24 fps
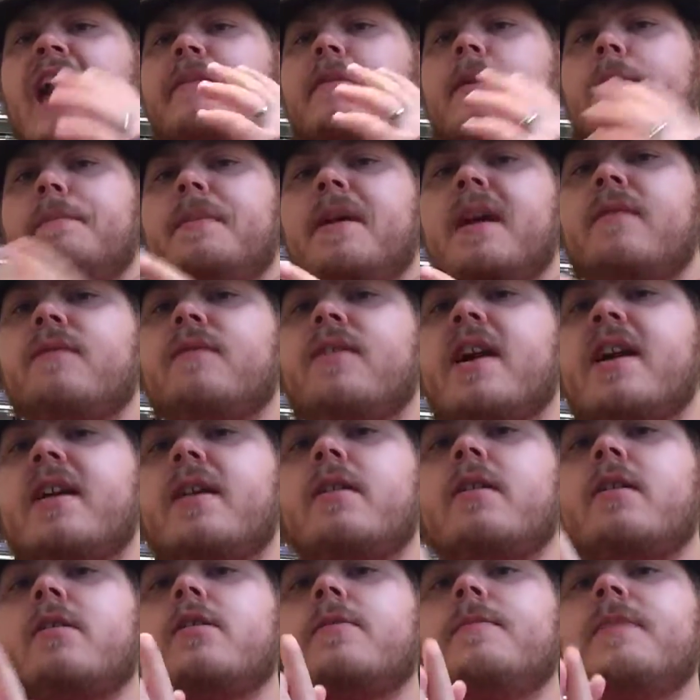I'm a big fan
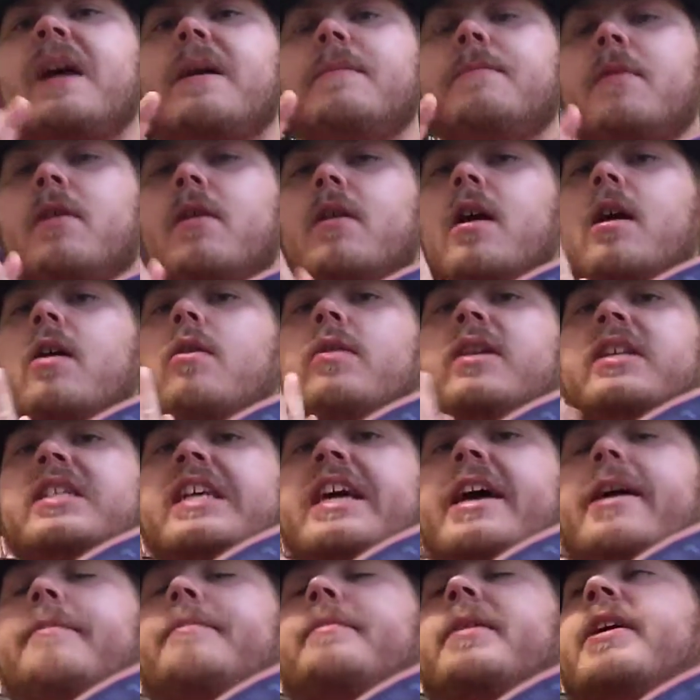of Dr. Pepper, always
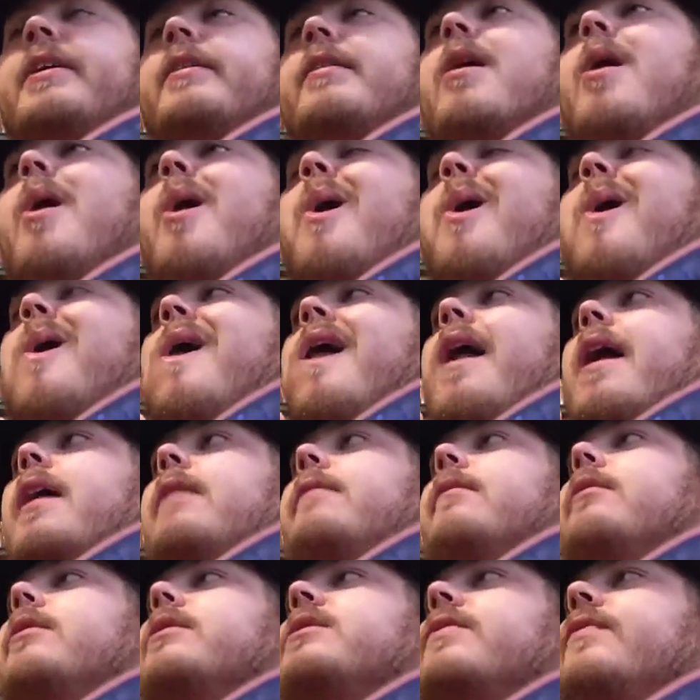have been.
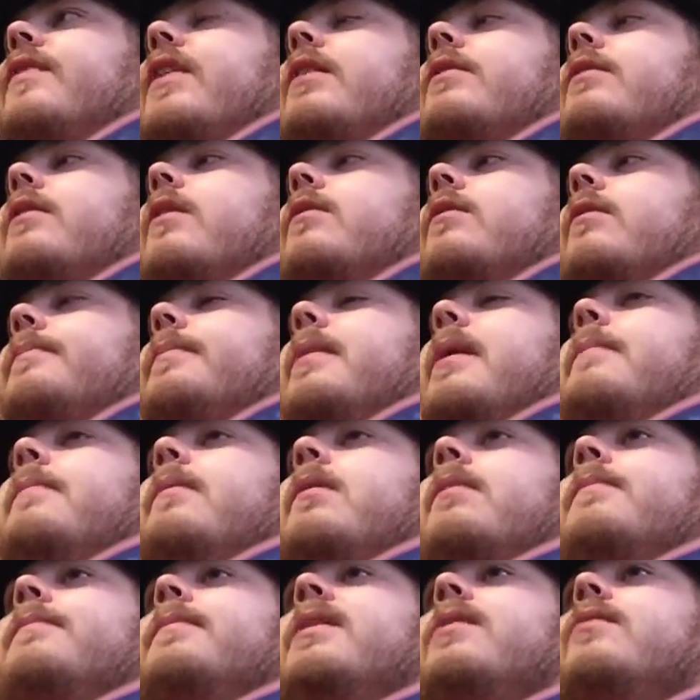I've always found Dr.
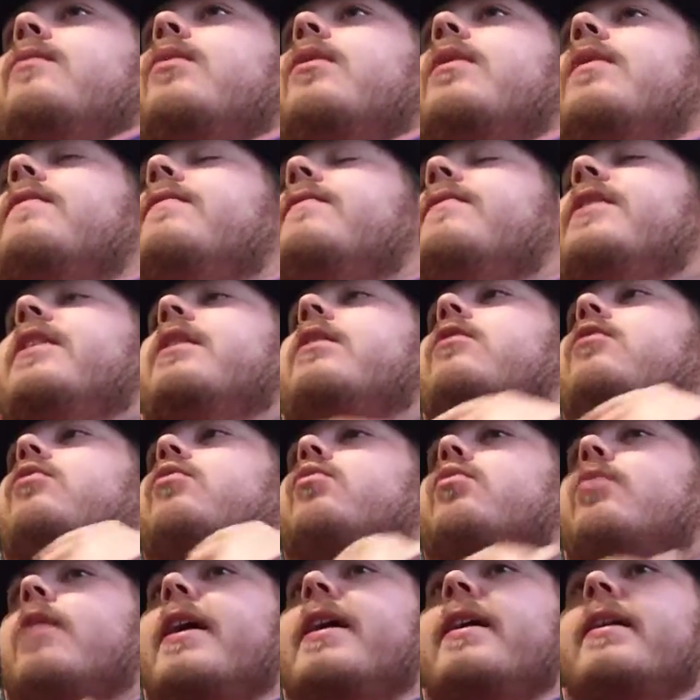Pepper to be one of the
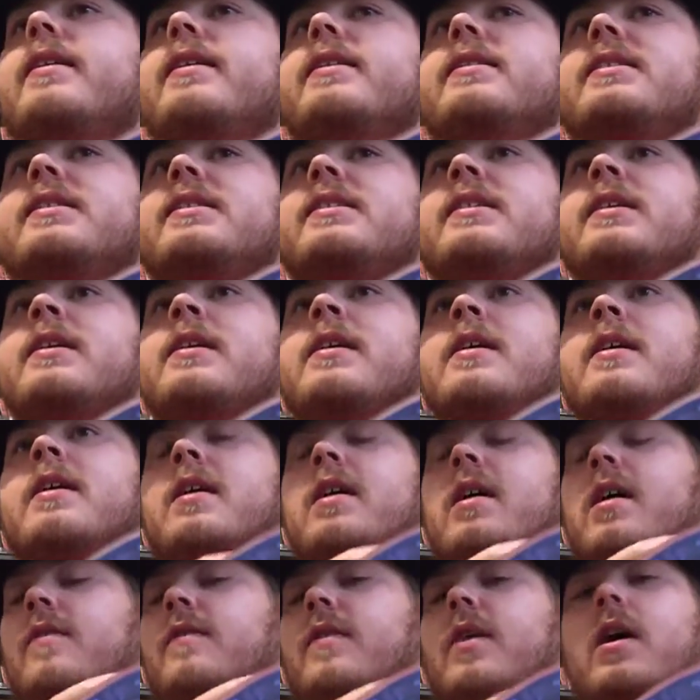greatest
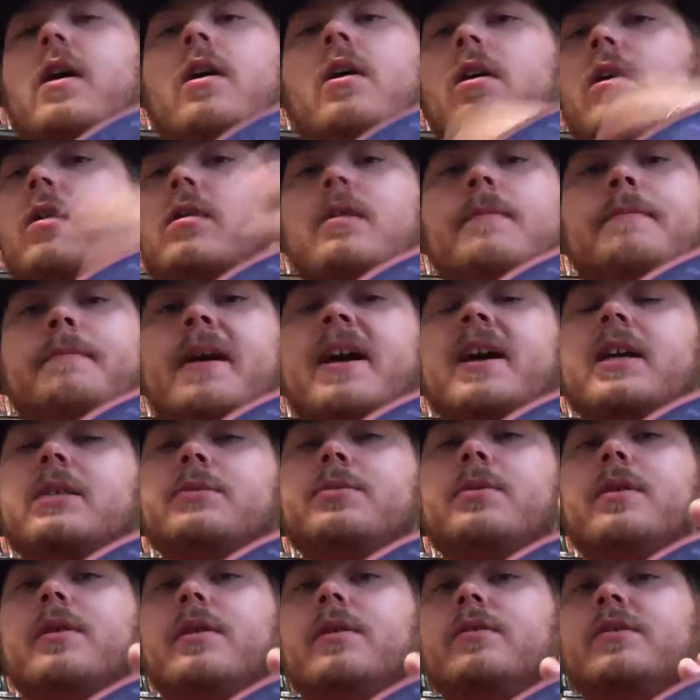of all the
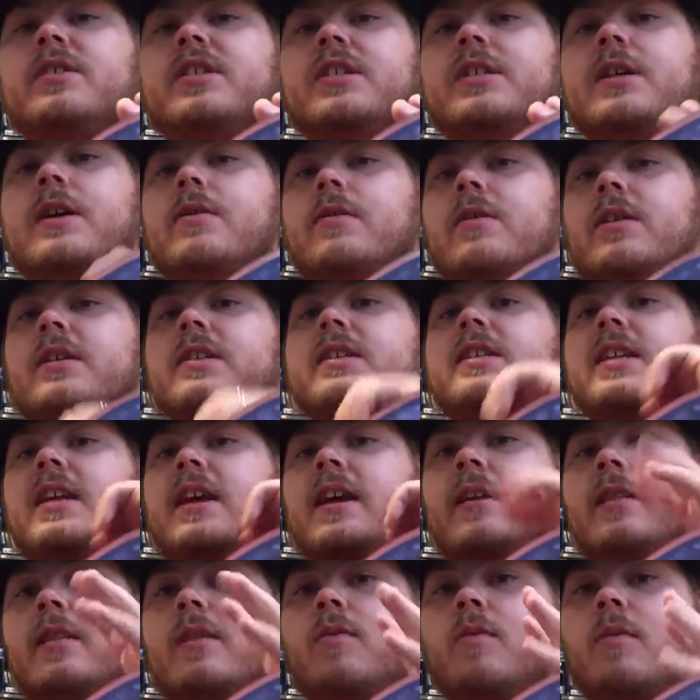mass-produced sodas
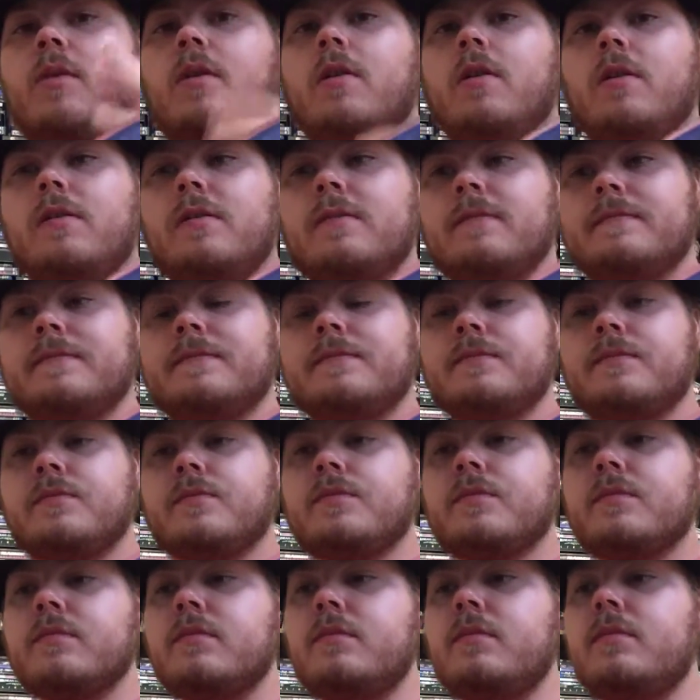in the world.
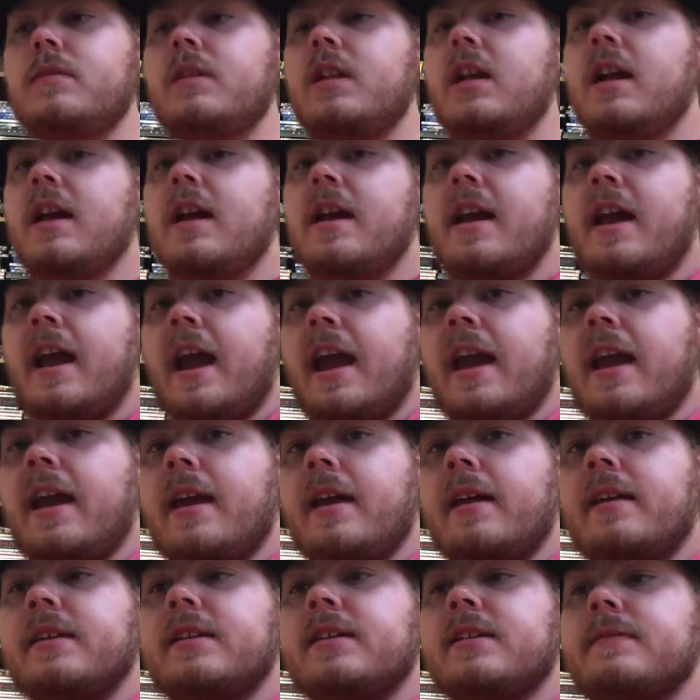
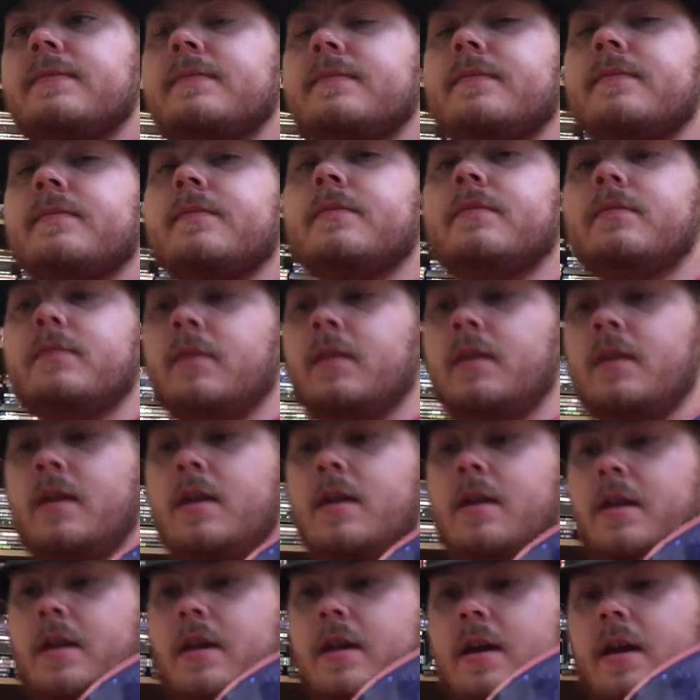And,
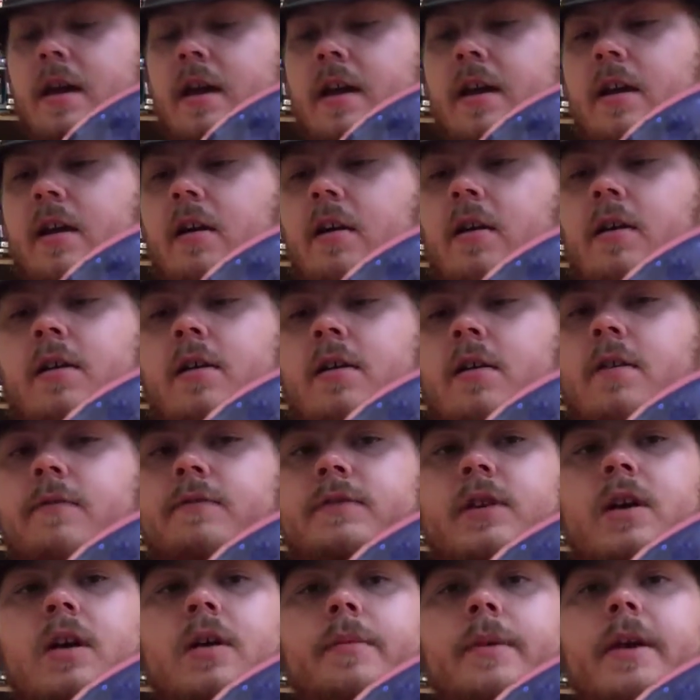in honor
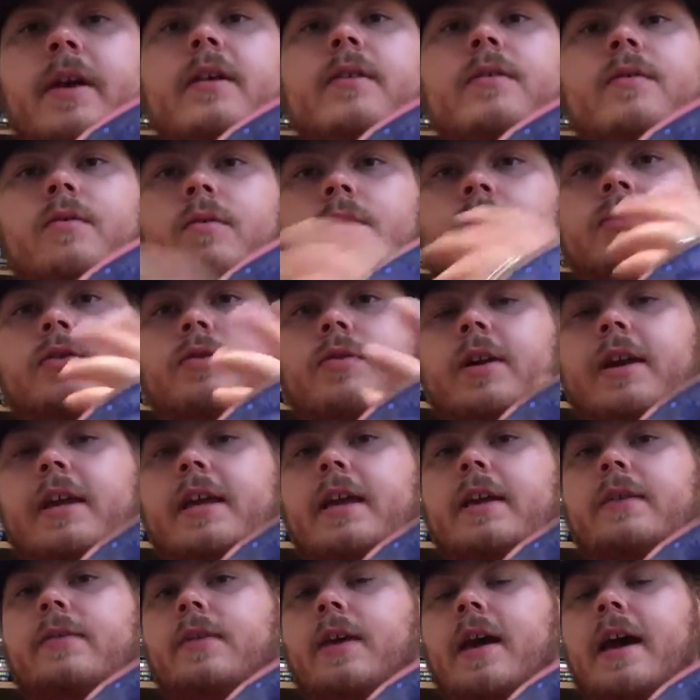of Tobe, we're
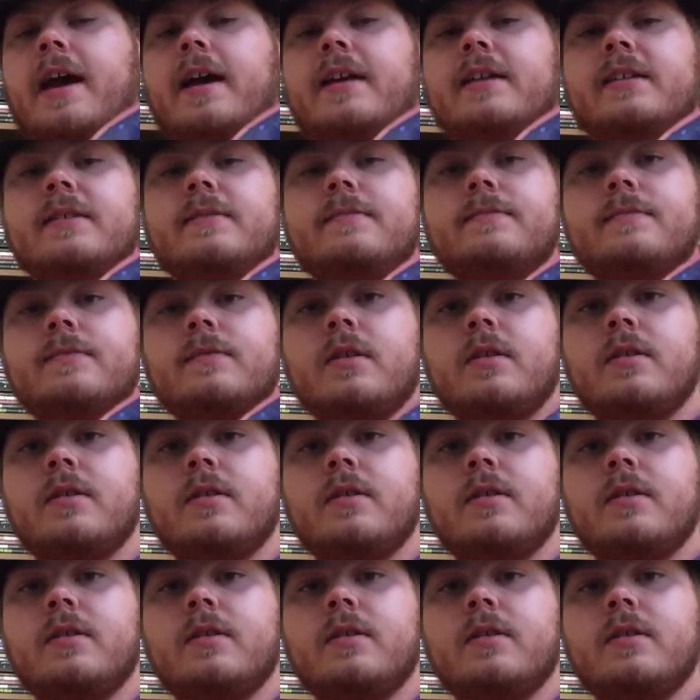drinking that.